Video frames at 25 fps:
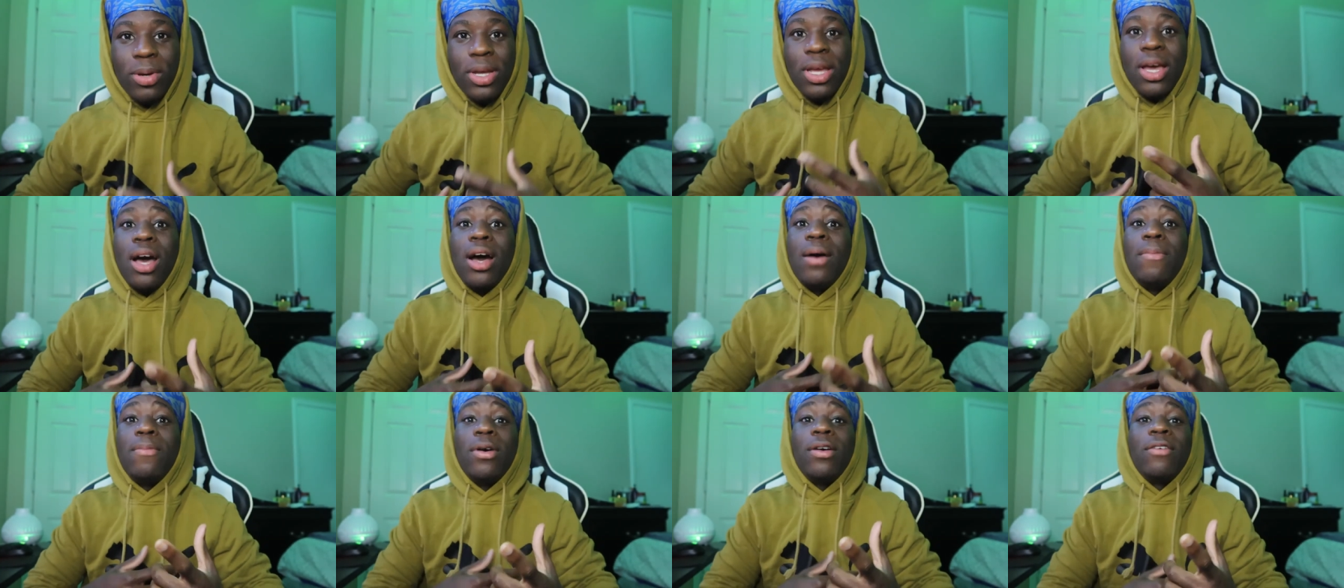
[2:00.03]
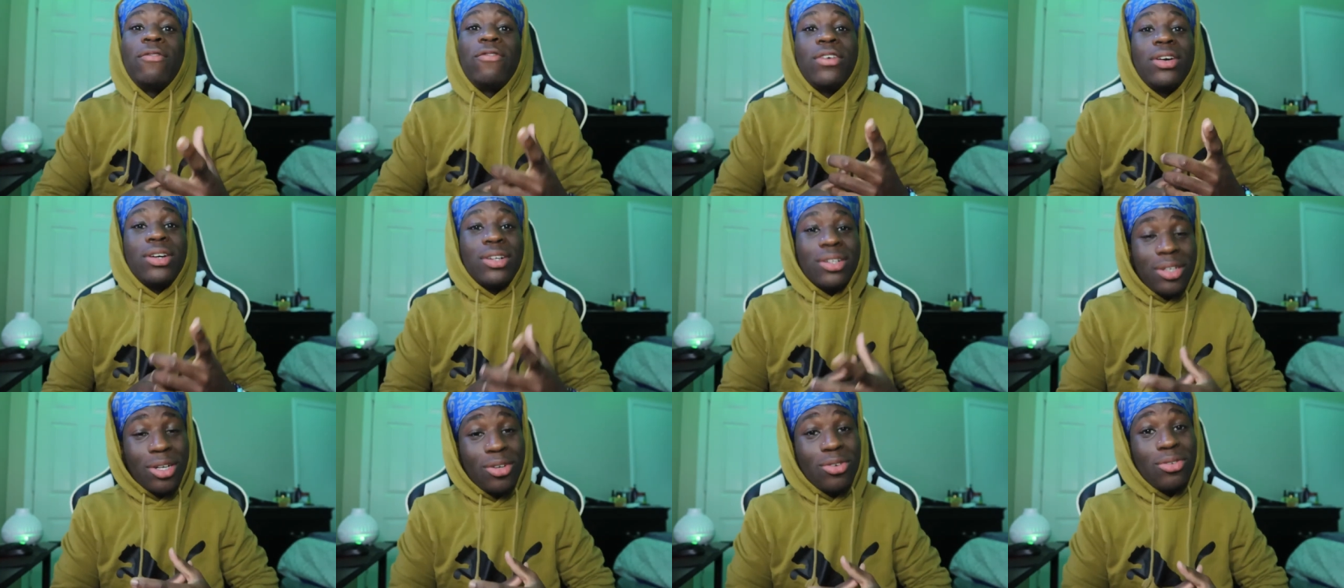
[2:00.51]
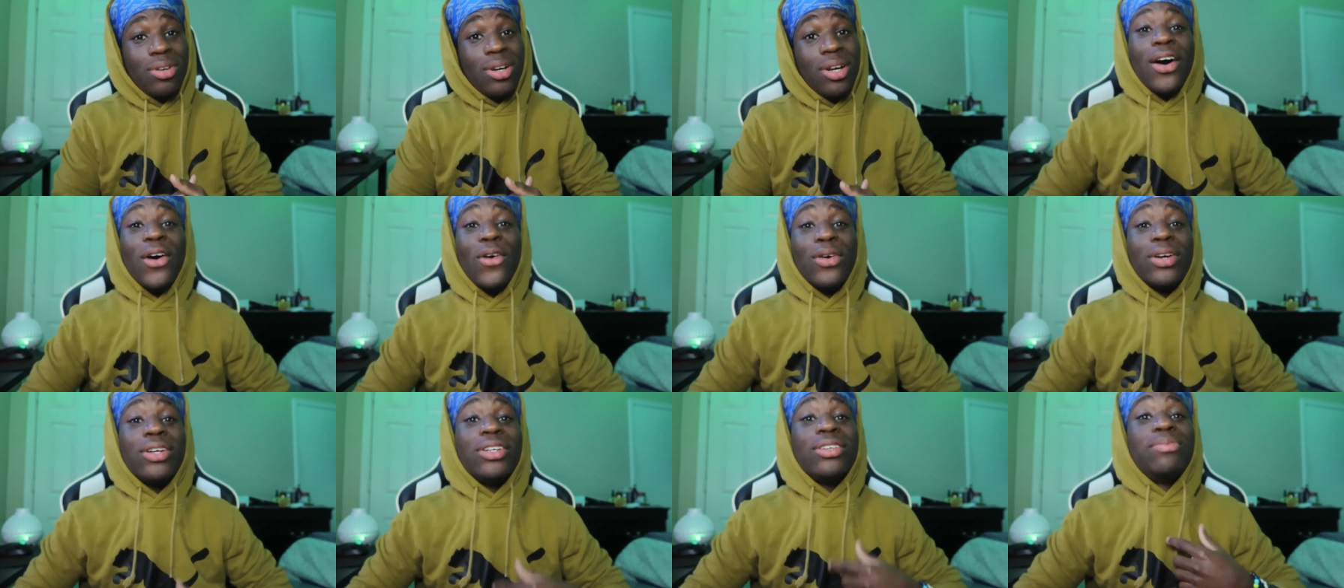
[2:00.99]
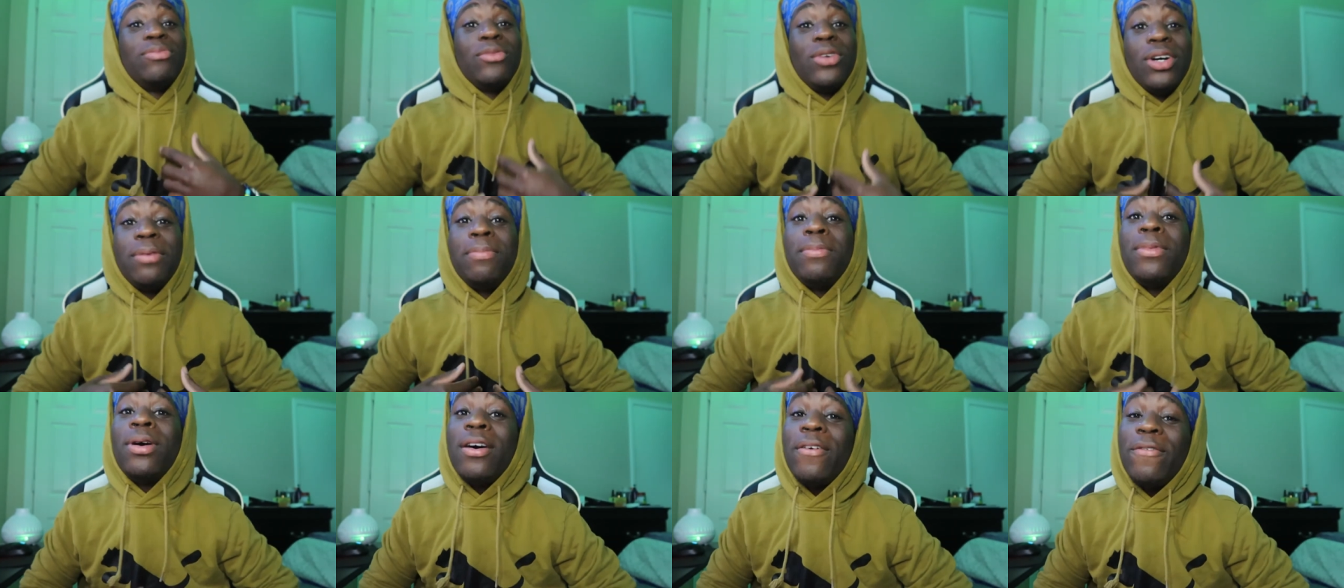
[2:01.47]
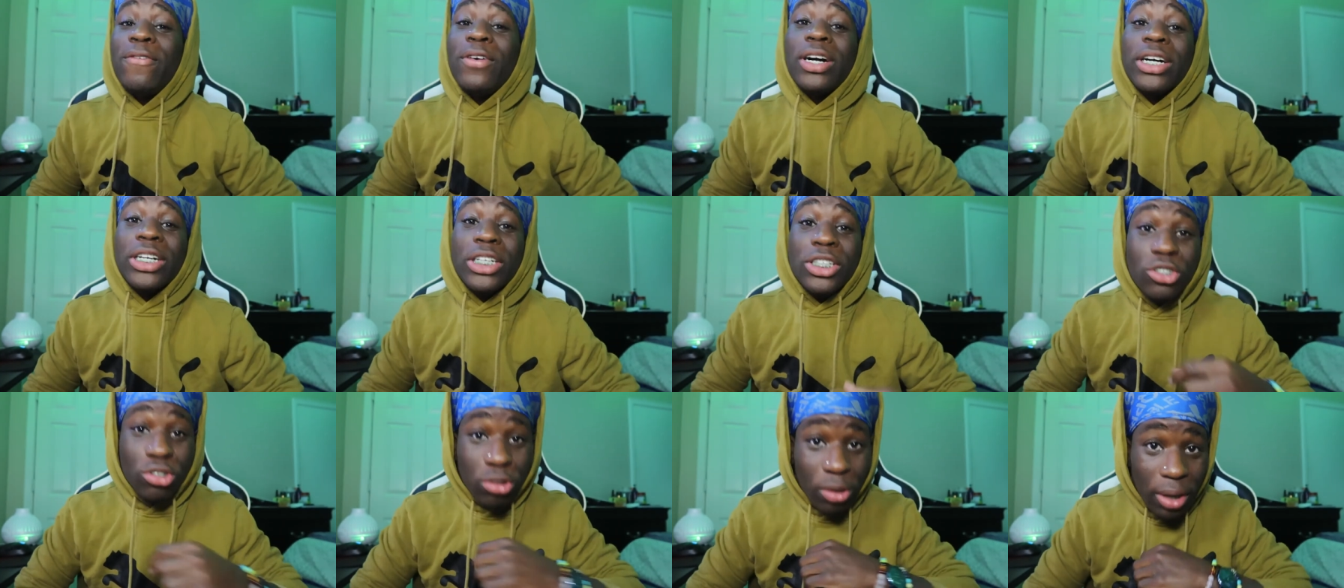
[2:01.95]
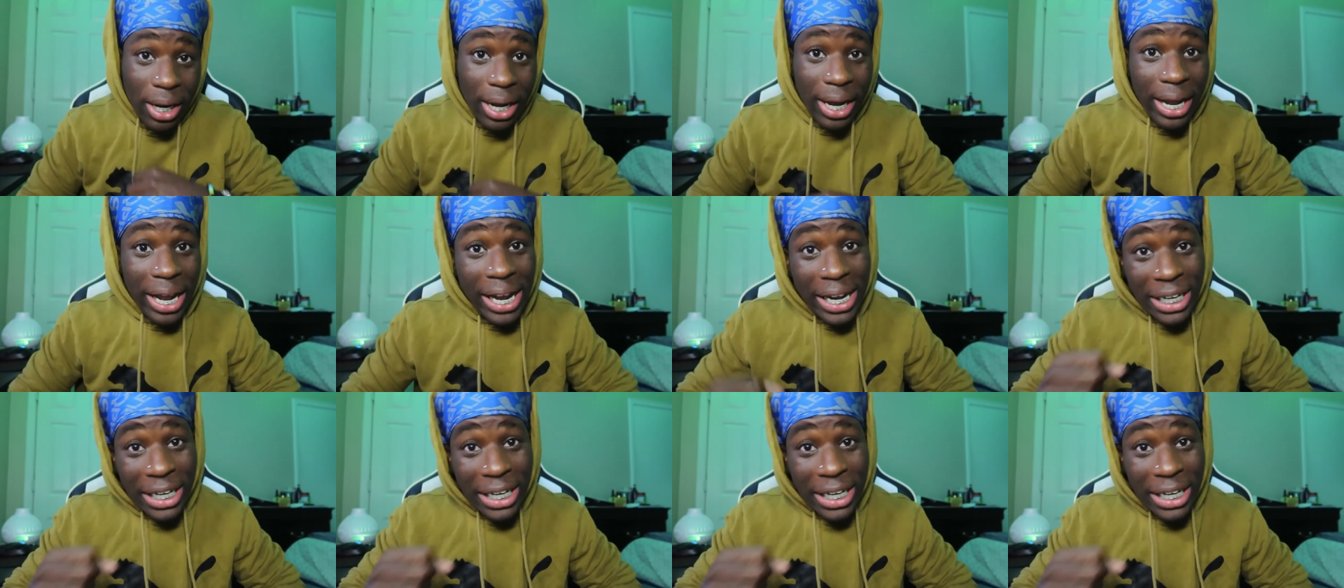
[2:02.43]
y'all motherfucker know when you one motherfucker drink